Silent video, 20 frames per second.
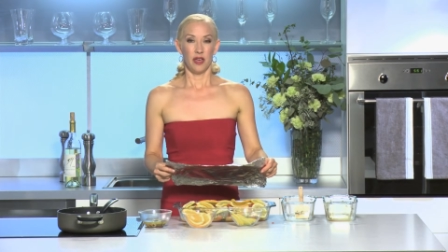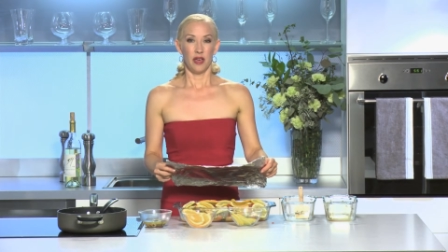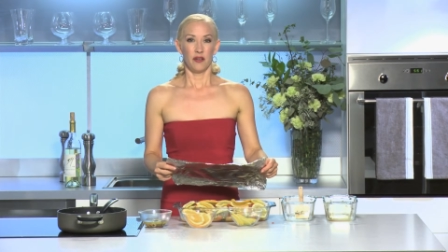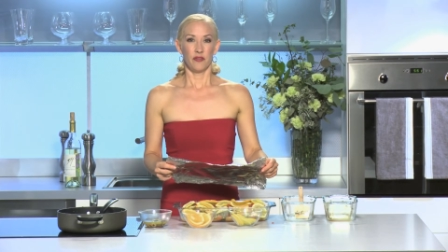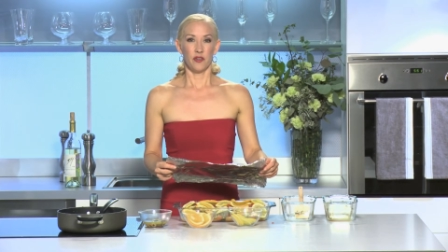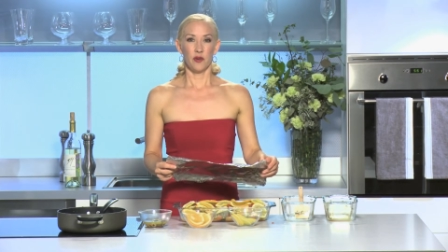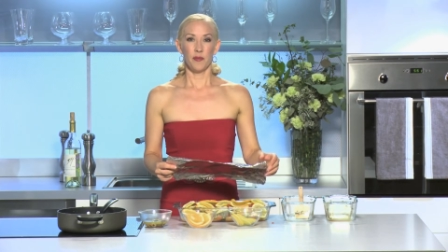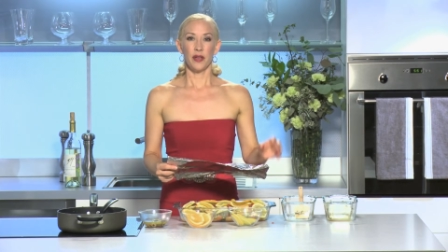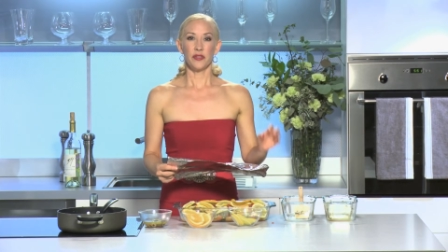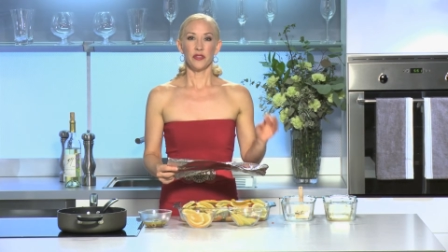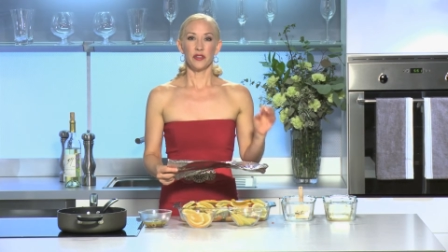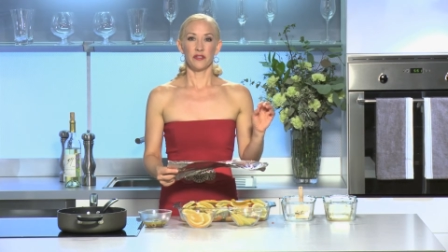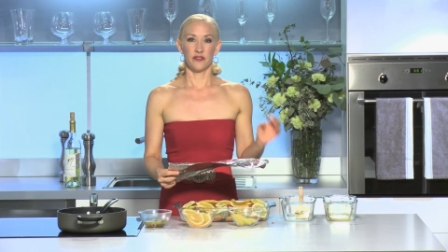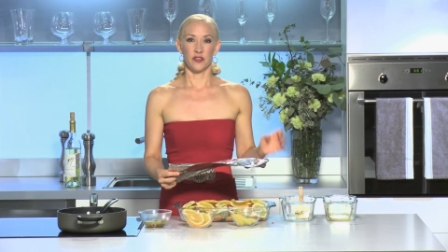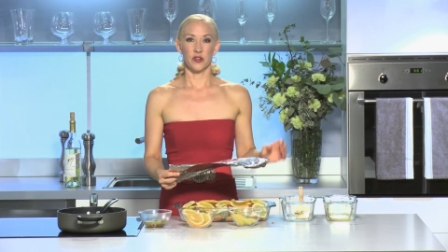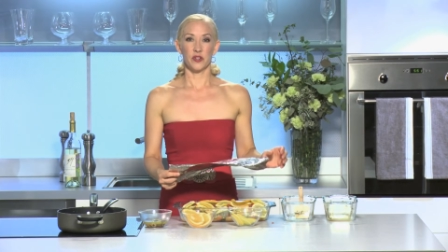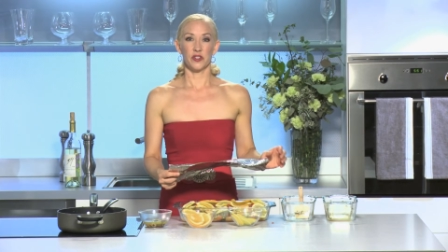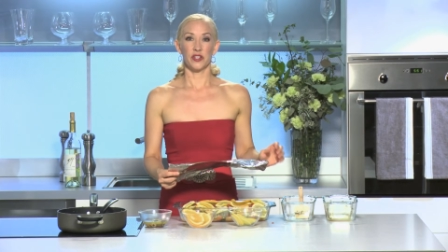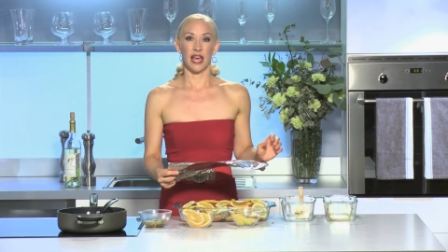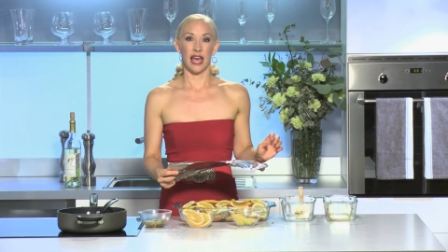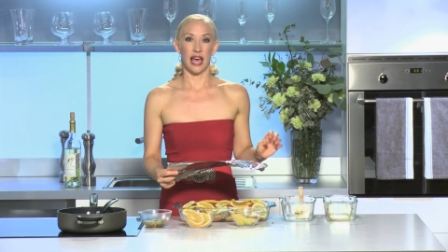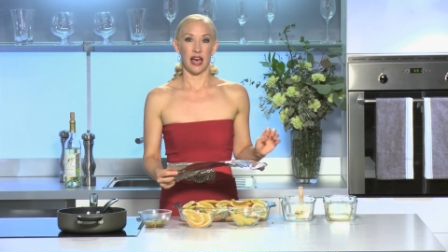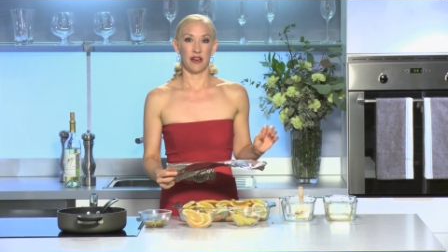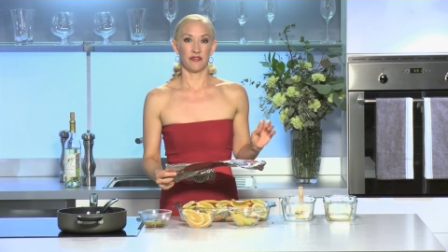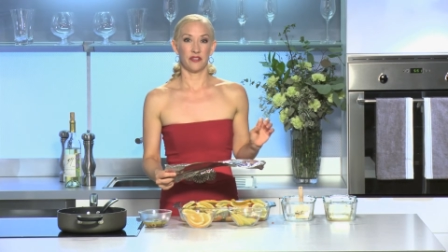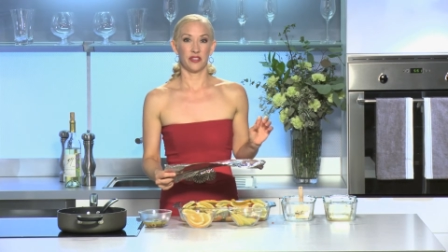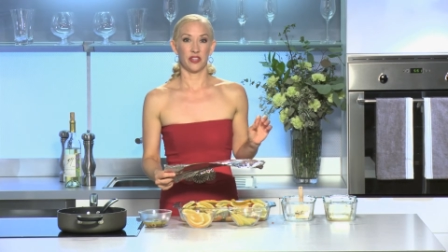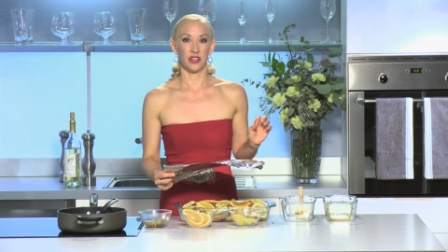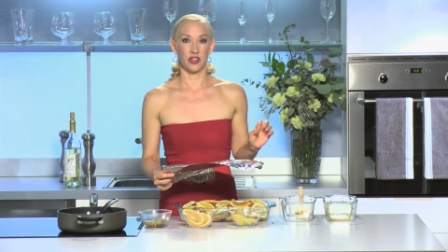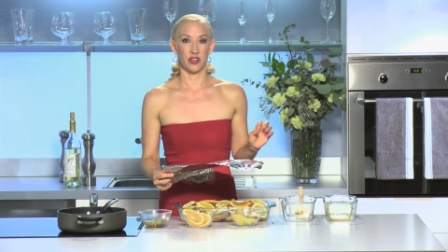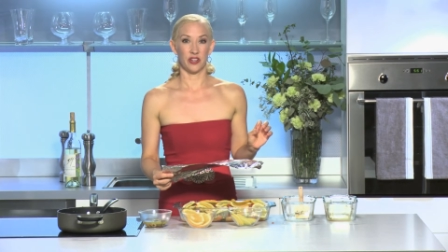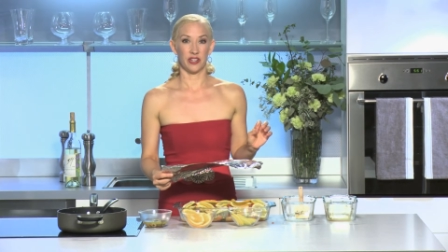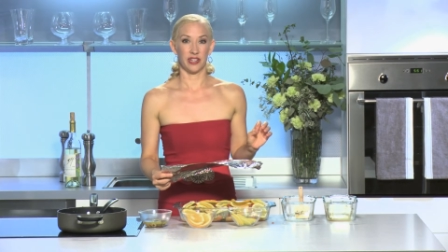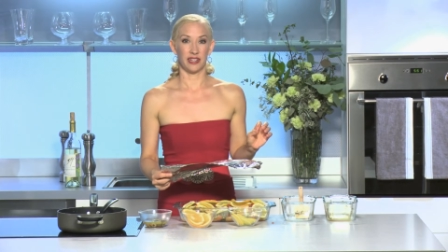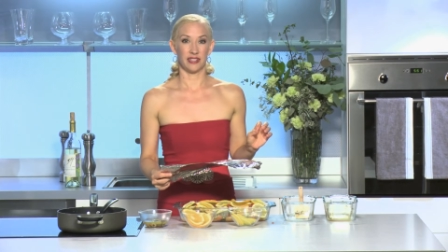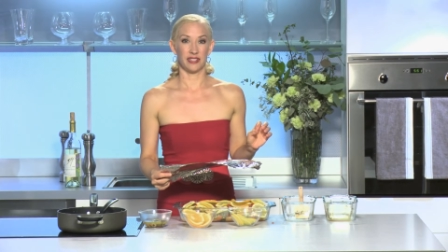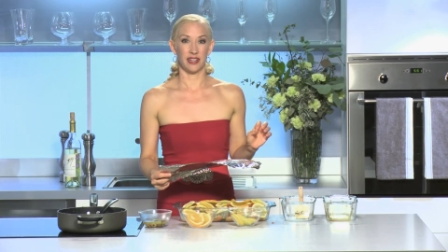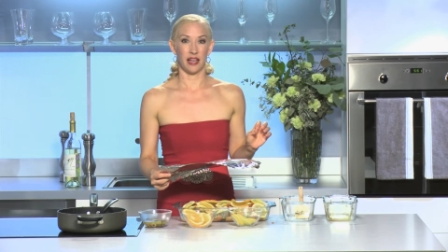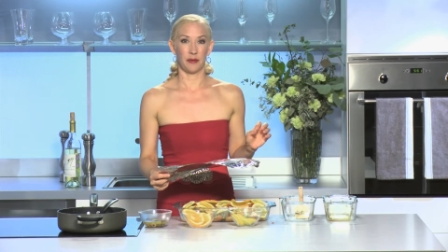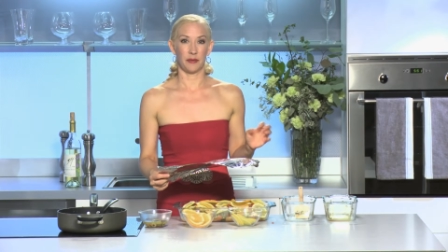for about the first half of the
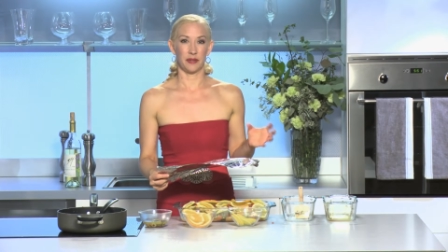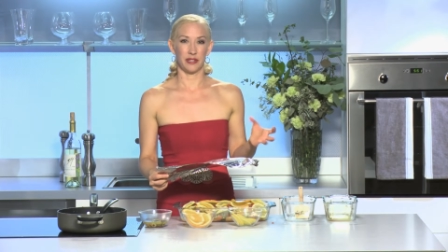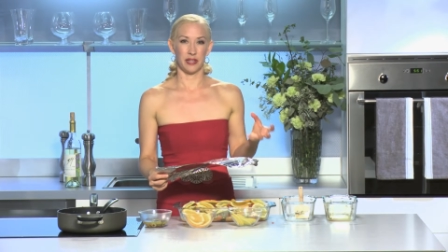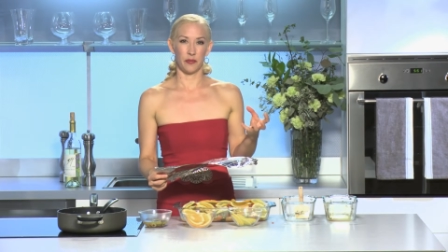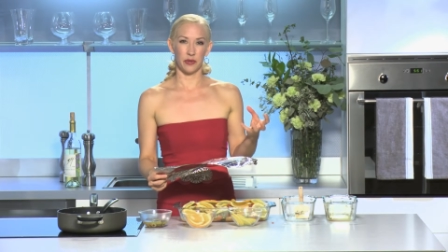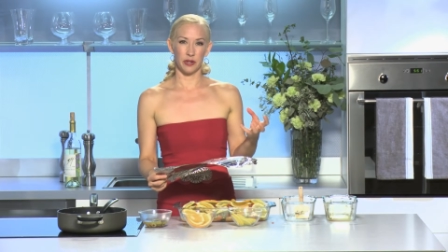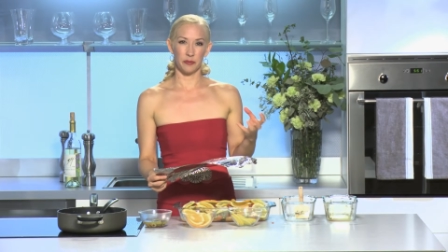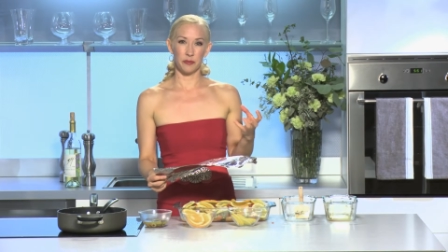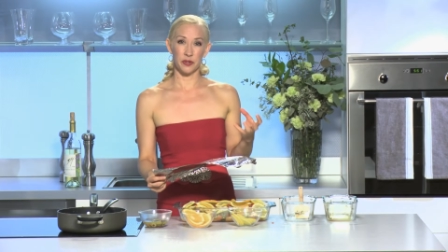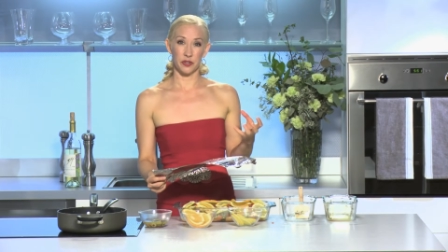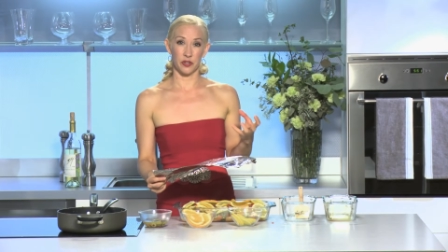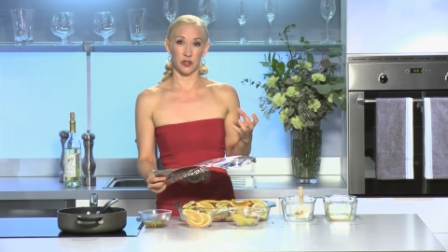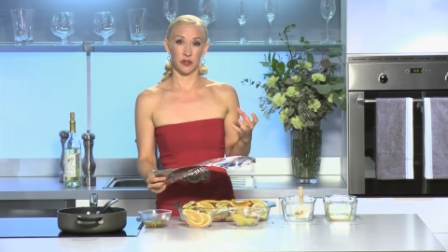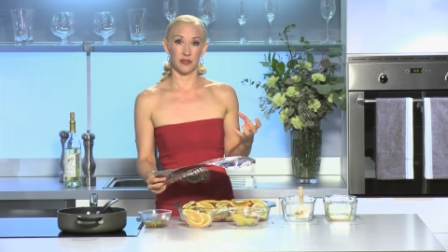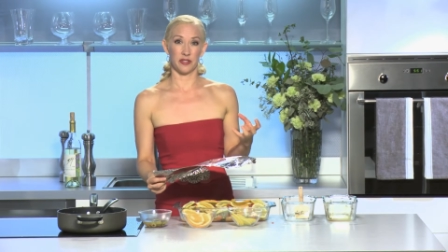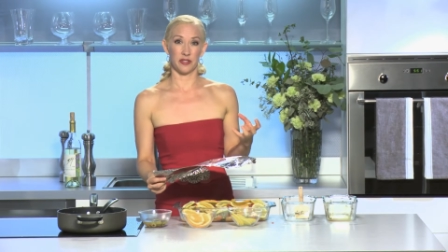cooking time because I wanna preserve